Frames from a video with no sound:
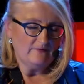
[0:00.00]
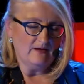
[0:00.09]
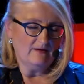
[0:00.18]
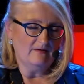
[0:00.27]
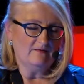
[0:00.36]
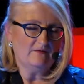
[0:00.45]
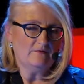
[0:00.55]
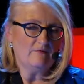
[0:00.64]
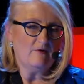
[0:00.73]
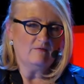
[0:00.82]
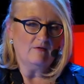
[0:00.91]
say is
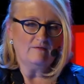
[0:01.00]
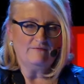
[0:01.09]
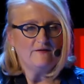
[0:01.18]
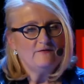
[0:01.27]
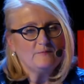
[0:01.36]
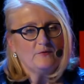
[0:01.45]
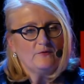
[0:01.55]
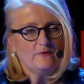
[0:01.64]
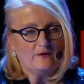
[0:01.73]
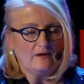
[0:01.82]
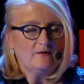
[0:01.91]
the role of
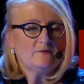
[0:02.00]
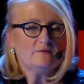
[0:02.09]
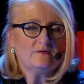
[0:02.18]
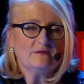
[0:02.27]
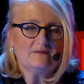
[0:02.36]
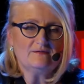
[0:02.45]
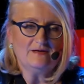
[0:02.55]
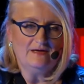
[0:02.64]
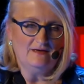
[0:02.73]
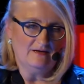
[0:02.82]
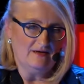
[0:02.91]
Facebook and Google
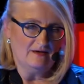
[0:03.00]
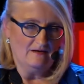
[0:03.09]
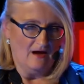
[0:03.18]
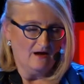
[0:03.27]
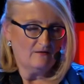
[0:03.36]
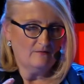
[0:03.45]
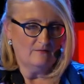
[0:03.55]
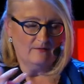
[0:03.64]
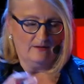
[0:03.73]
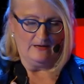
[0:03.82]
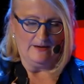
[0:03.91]
in
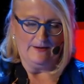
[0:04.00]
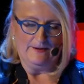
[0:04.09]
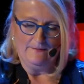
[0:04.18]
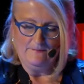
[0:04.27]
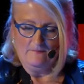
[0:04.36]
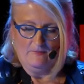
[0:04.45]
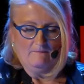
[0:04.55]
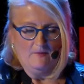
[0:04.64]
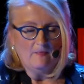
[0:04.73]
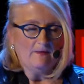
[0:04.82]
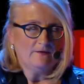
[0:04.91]
how,
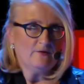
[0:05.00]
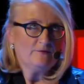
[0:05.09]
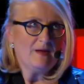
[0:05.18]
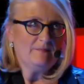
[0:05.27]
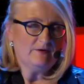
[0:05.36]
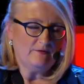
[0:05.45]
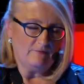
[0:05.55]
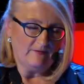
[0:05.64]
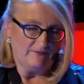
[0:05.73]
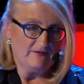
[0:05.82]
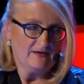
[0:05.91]
not maybe the
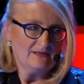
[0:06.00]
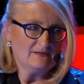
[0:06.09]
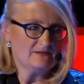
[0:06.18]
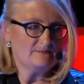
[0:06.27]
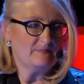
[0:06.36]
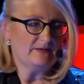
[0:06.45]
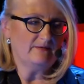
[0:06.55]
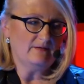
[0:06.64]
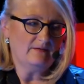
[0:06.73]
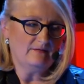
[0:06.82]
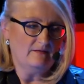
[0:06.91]
results, but
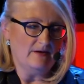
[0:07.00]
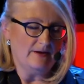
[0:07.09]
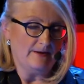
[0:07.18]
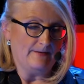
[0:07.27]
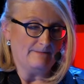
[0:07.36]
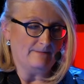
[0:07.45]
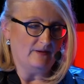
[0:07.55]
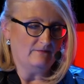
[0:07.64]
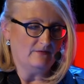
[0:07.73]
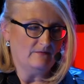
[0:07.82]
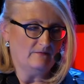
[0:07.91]

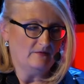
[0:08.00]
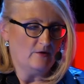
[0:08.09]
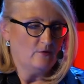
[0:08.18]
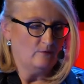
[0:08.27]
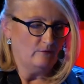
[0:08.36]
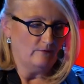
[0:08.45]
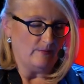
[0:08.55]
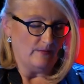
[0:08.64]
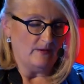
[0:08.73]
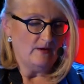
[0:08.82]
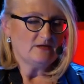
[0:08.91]
the whole
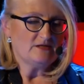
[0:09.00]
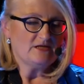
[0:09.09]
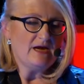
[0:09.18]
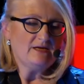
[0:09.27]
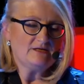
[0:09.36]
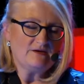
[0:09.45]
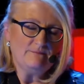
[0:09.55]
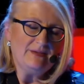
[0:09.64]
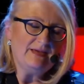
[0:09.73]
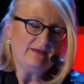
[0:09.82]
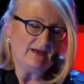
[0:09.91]
change of
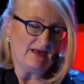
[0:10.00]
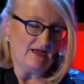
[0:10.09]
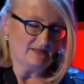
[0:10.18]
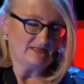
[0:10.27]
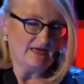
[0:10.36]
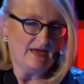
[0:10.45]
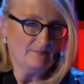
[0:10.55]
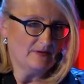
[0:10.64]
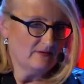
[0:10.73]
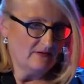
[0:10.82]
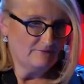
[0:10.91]
media
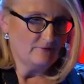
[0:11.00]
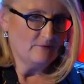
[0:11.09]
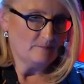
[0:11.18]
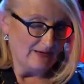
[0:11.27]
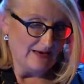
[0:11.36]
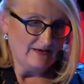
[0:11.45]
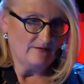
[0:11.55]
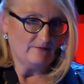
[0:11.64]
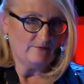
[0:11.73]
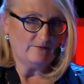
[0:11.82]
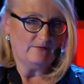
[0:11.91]
landscape and the different
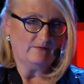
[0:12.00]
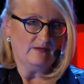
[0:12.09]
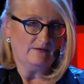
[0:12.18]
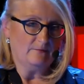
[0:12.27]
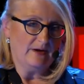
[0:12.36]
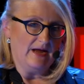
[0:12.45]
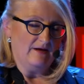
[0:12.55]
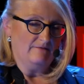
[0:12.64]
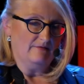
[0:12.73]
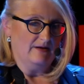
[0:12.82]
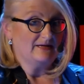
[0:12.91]
players that we
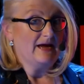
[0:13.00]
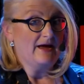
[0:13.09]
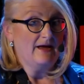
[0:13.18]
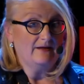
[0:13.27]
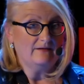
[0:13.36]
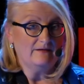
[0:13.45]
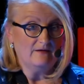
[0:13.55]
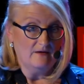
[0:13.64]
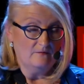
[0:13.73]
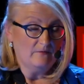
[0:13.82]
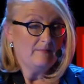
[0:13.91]
have at hand
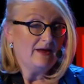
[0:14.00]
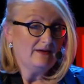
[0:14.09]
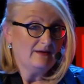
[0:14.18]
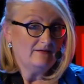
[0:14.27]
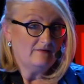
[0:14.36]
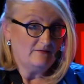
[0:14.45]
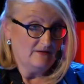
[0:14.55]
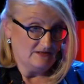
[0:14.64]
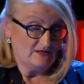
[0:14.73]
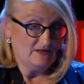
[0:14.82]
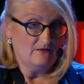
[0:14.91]
when making
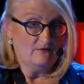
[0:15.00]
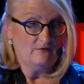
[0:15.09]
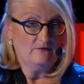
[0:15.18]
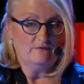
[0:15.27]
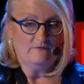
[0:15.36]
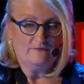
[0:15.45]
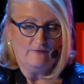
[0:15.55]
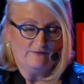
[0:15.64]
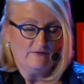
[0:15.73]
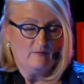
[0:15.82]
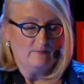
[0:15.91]
decision on, for
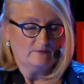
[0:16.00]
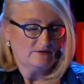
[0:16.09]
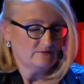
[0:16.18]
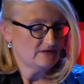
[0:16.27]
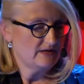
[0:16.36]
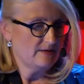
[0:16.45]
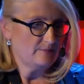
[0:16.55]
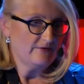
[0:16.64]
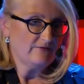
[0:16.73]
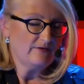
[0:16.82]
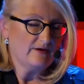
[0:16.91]
example, choosing a
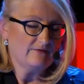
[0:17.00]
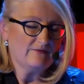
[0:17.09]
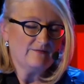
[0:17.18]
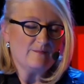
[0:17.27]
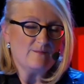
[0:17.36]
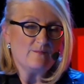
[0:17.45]
president?